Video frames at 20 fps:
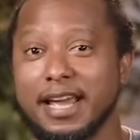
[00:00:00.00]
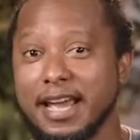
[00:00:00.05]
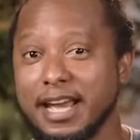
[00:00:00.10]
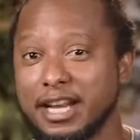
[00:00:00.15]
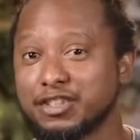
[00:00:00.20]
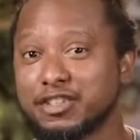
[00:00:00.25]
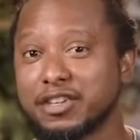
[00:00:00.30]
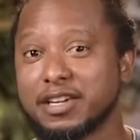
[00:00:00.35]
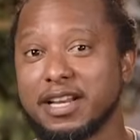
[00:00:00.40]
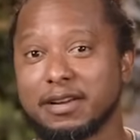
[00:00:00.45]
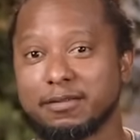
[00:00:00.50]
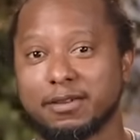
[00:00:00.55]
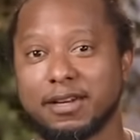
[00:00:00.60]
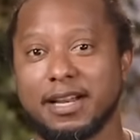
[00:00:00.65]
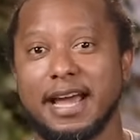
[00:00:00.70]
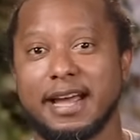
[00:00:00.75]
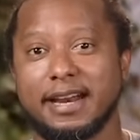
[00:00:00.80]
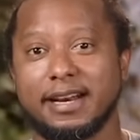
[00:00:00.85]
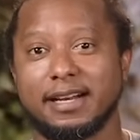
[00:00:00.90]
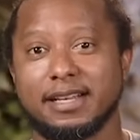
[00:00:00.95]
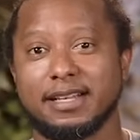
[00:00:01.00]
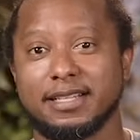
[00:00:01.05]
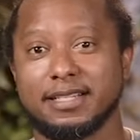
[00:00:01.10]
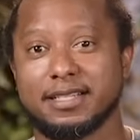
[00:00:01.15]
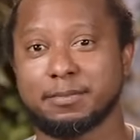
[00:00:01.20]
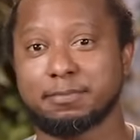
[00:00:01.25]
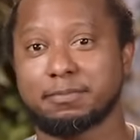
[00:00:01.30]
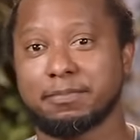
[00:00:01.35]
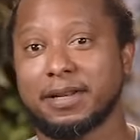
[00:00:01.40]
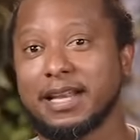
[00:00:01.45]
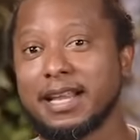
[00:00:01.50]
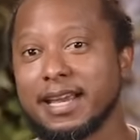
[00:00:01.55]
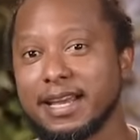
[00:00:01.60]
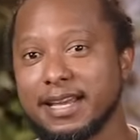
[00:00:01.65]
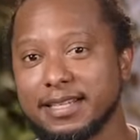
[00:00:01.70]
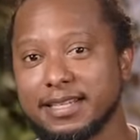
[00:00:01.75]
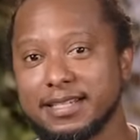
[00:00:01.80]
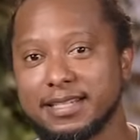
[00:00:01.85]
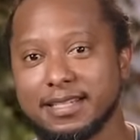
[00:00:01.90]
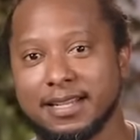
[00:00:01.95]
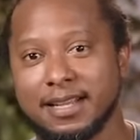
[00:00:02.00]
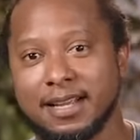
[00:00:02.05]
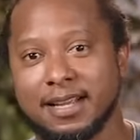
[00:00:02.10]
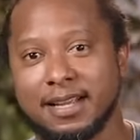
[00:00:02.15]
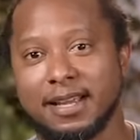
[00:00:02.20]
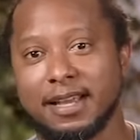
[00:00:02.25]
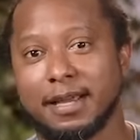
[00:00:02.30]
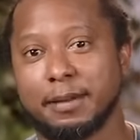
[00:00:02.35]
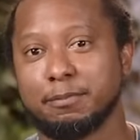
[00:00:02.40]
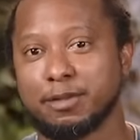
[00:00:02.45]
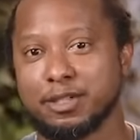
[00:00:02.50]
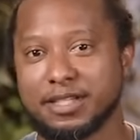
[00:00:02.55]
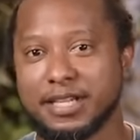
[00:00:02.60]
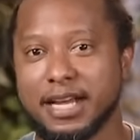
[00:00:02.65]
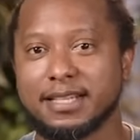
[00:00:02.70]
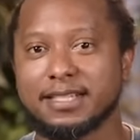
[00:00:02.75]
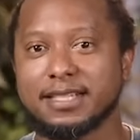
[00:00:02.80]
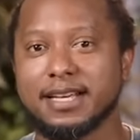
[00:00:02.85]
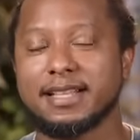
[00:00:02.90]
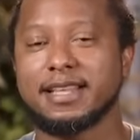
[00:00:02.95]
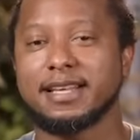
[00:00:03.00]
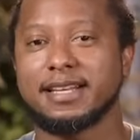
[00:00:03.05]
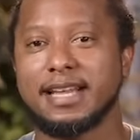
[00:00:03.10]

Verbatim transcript: entry-level analyst plays in protecting the